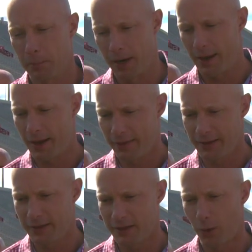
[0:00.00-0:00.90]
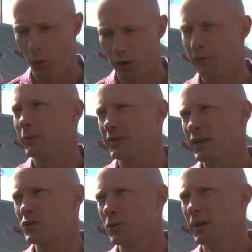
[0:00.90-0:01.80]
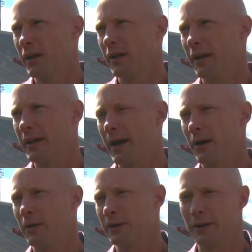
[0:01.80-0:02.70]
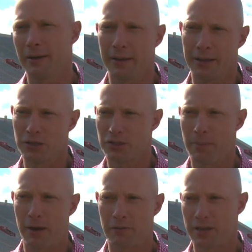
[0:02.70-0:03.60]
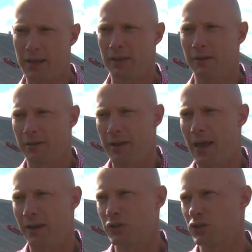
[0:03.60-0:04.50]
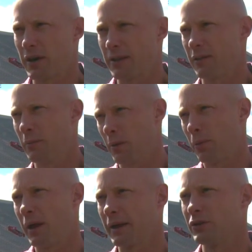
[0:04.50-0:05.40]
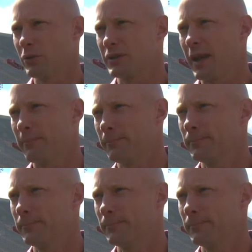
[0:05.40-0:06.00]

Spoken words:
But I think he's got a world of potential. And now, again, just a matter of taking the added strength and applying it to his game.